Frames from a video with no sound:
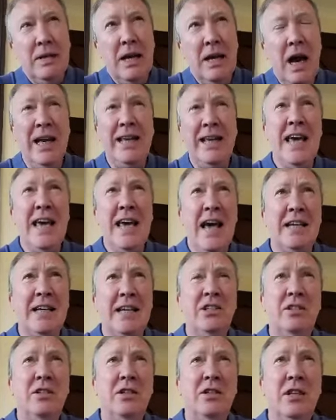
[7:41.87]
I
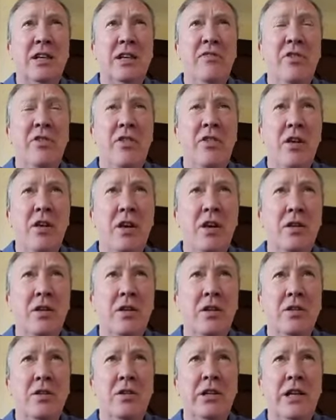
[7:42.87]
guess given that
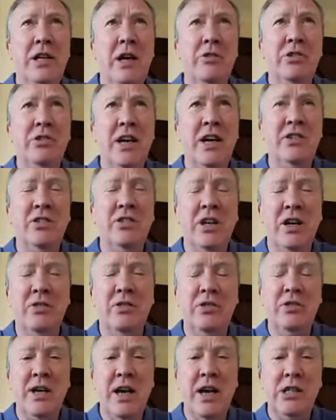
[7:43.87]
you know Tesco,
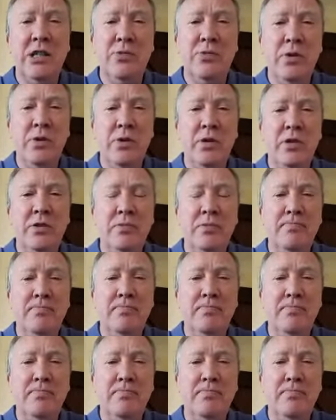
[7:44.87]
Sainsbury's,